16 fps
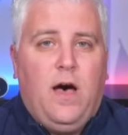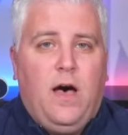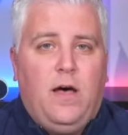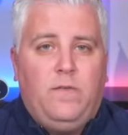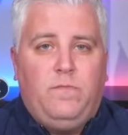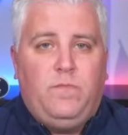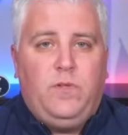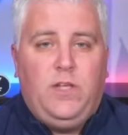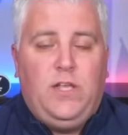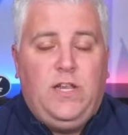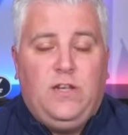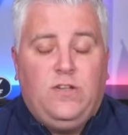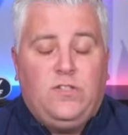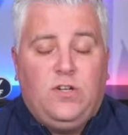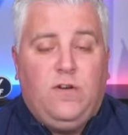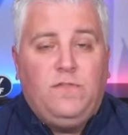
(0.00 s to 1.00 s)
he
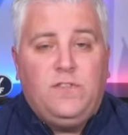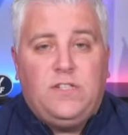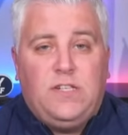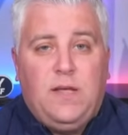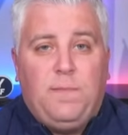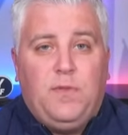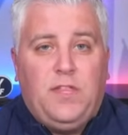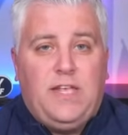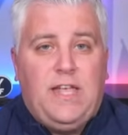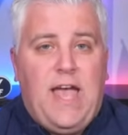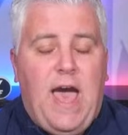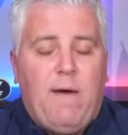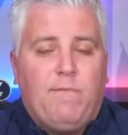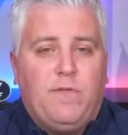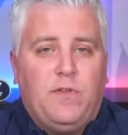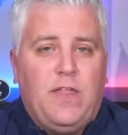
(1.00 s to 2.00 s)
deserves a tip of the
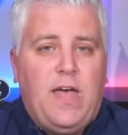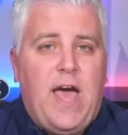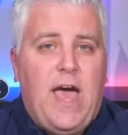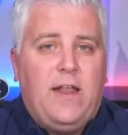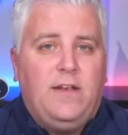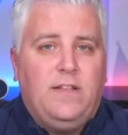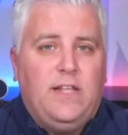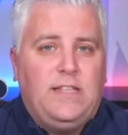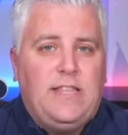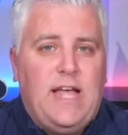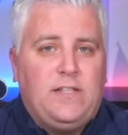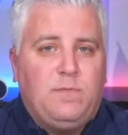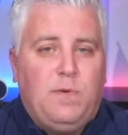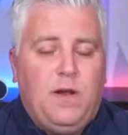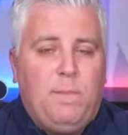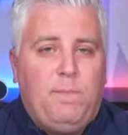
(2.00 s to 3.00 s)
cap for that. Like, that's
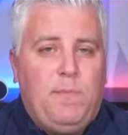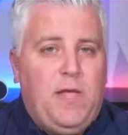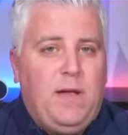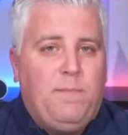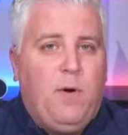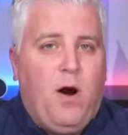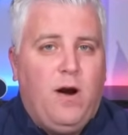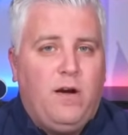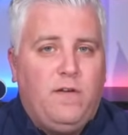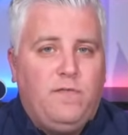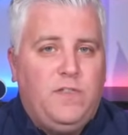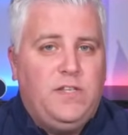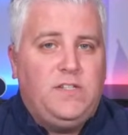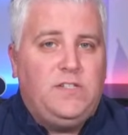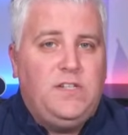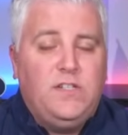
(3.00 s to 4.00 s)
been a big part of
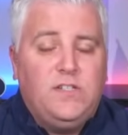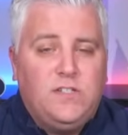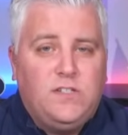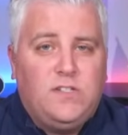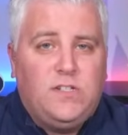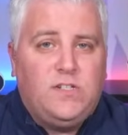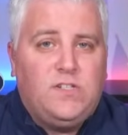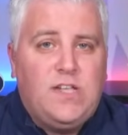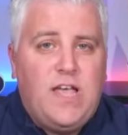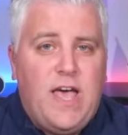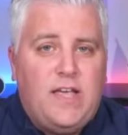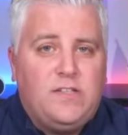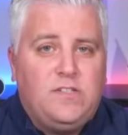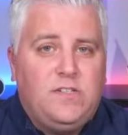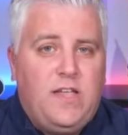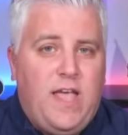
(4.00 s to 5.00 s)
this season's
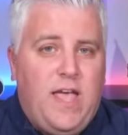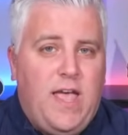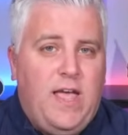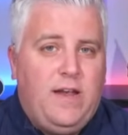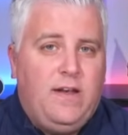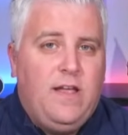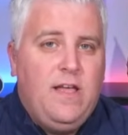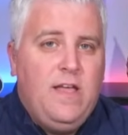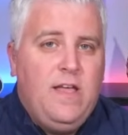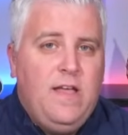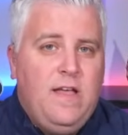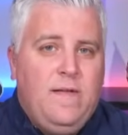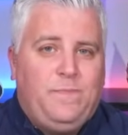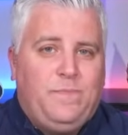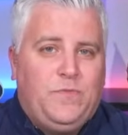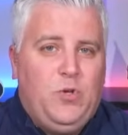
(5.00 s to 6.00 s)
success. And
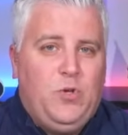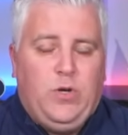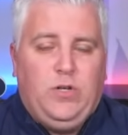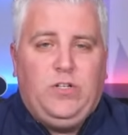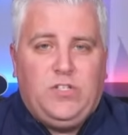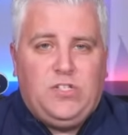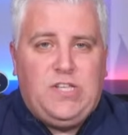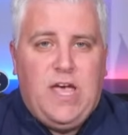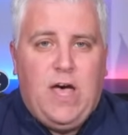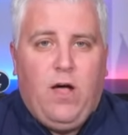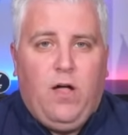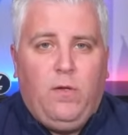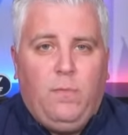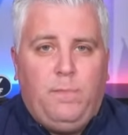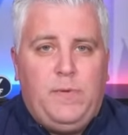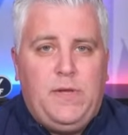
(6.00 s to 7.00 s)
you could just
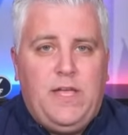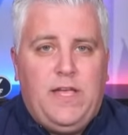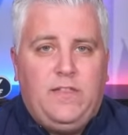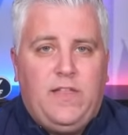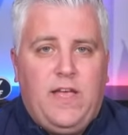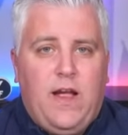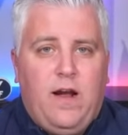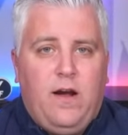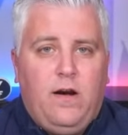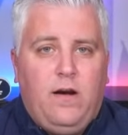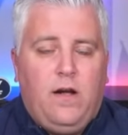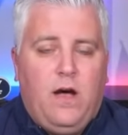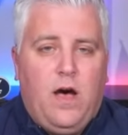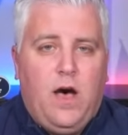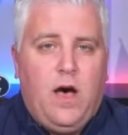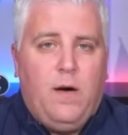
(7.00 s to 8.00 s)
tell being there
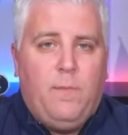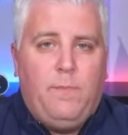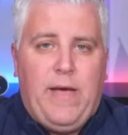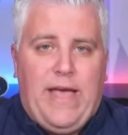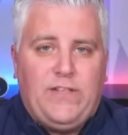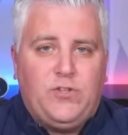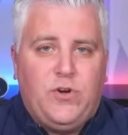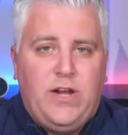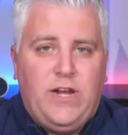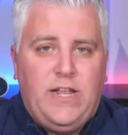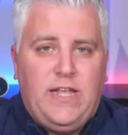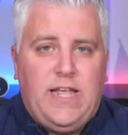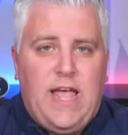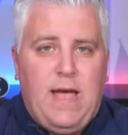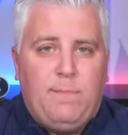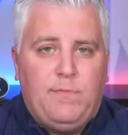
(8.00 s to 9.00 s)
at training
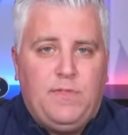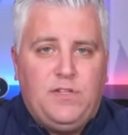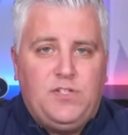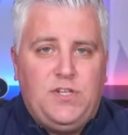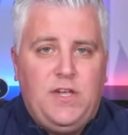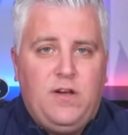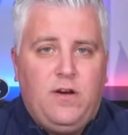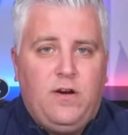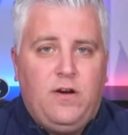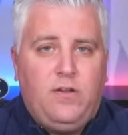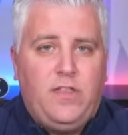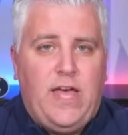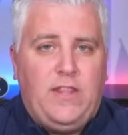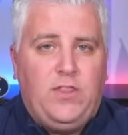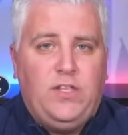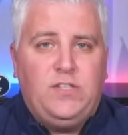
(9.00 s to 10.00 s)
camp this year
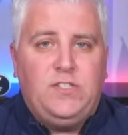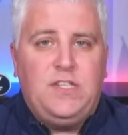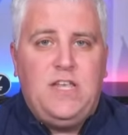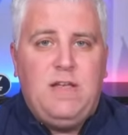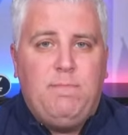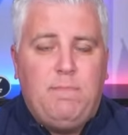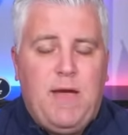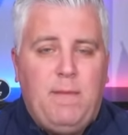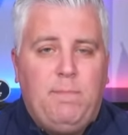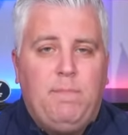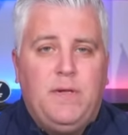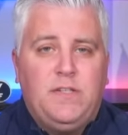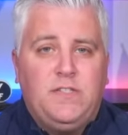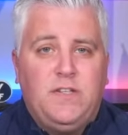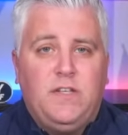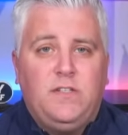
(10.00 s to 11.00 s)
that this team meant
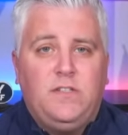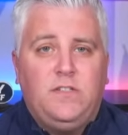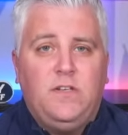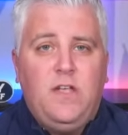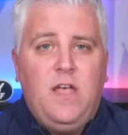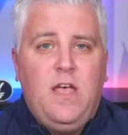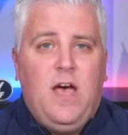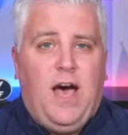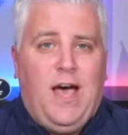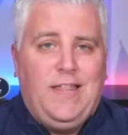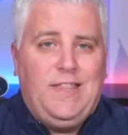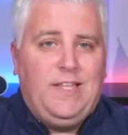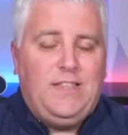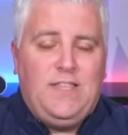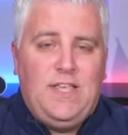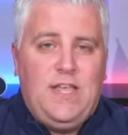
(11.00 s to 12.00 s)
business. I
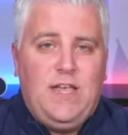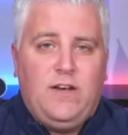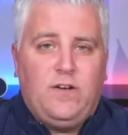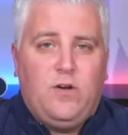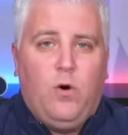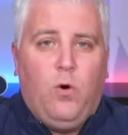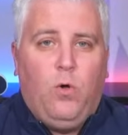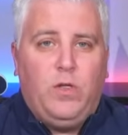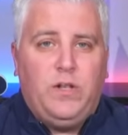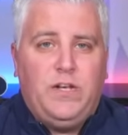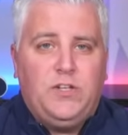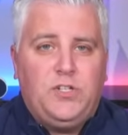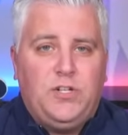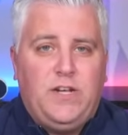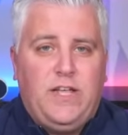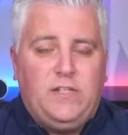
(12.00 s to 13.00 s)
think the Ian Cole
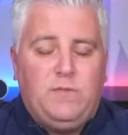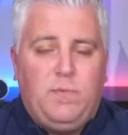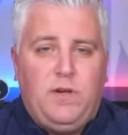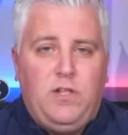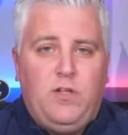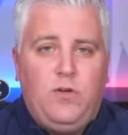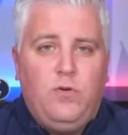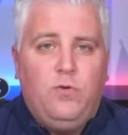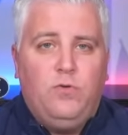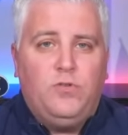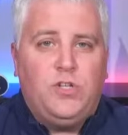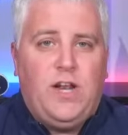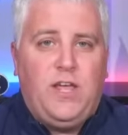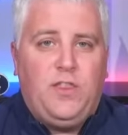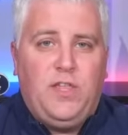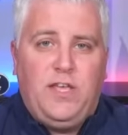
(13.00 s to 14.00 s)
addition has been huge. And
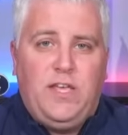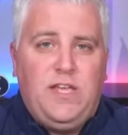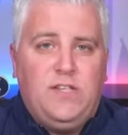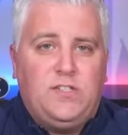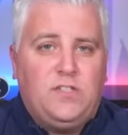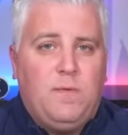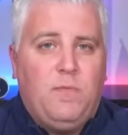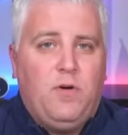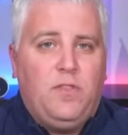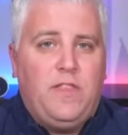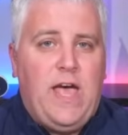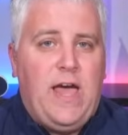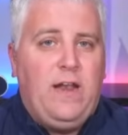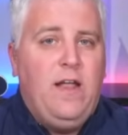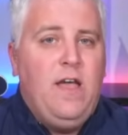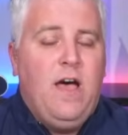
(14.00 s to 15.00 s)
I think he's someone
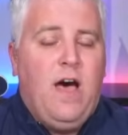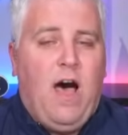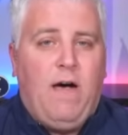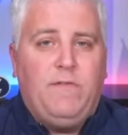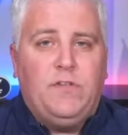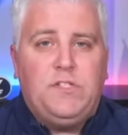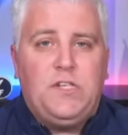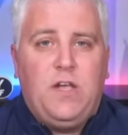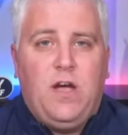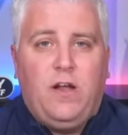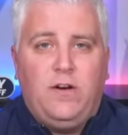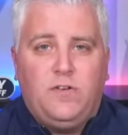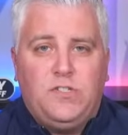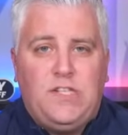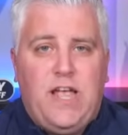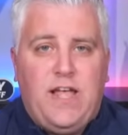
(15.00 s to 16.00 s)
that obviously
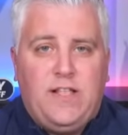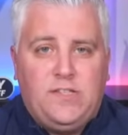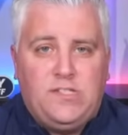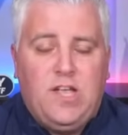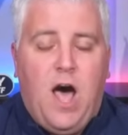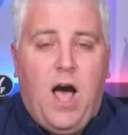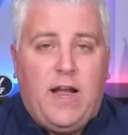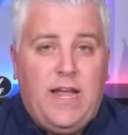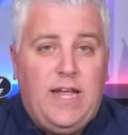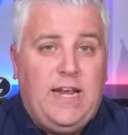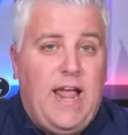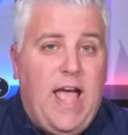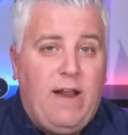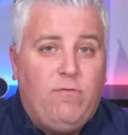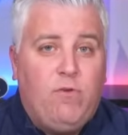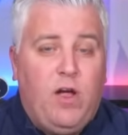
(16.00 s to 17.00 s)
understands Tocchet
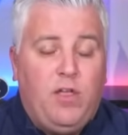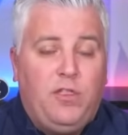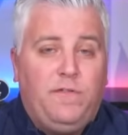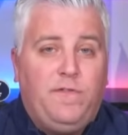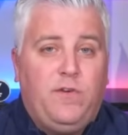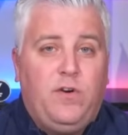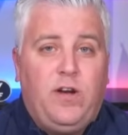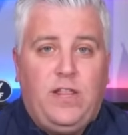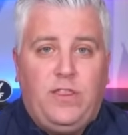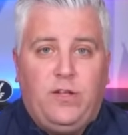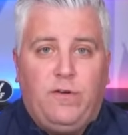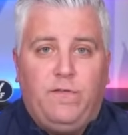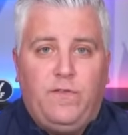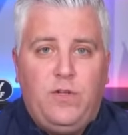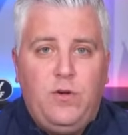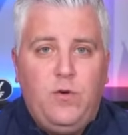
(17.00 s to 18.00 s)
and Rutherford and their
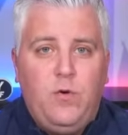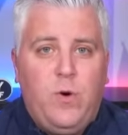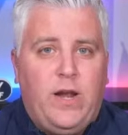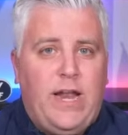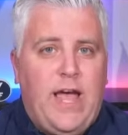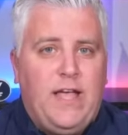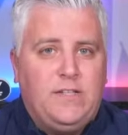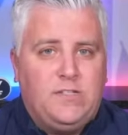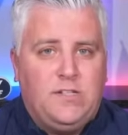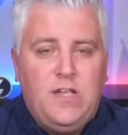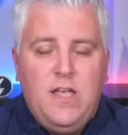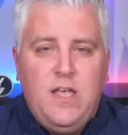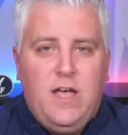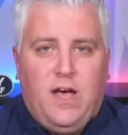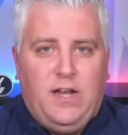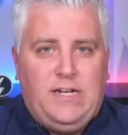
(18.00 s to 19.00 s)
view, and has
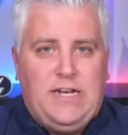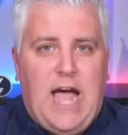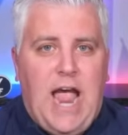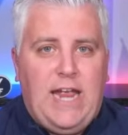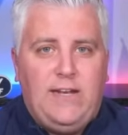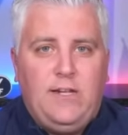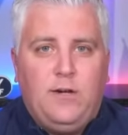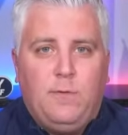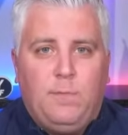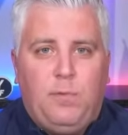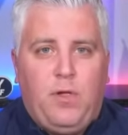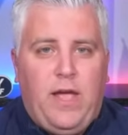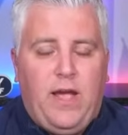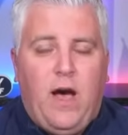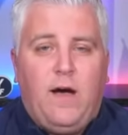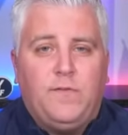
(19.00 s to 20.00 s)
a 9-year
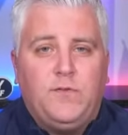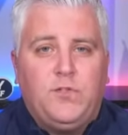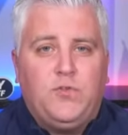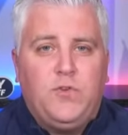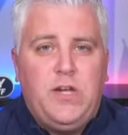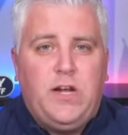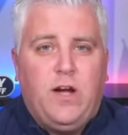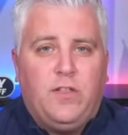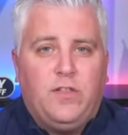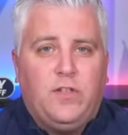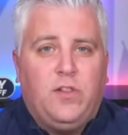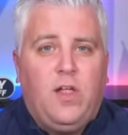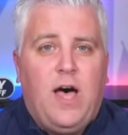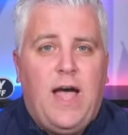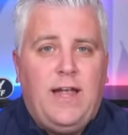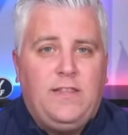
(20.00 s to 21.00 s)
playoff streak on the
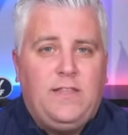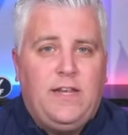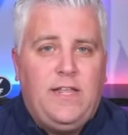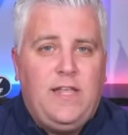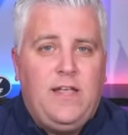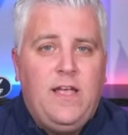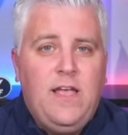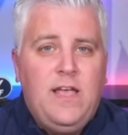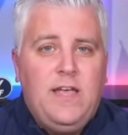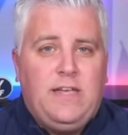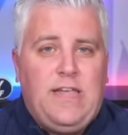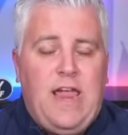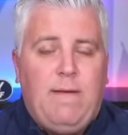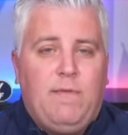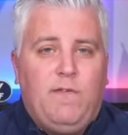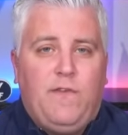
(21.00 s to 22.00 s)
line, that he
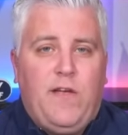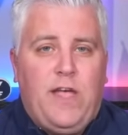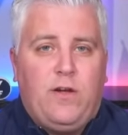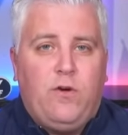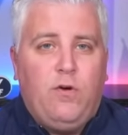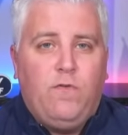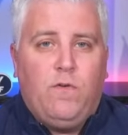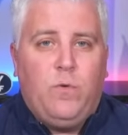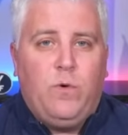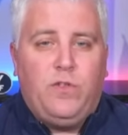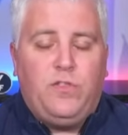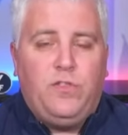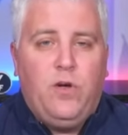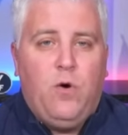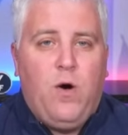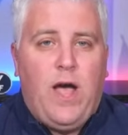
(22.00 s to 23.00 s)
came to Vancouver with
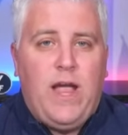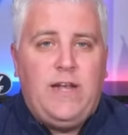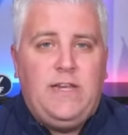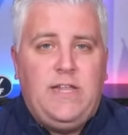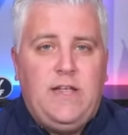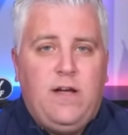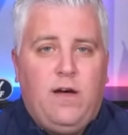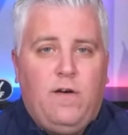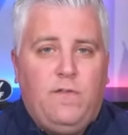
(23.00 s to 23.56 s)
no idea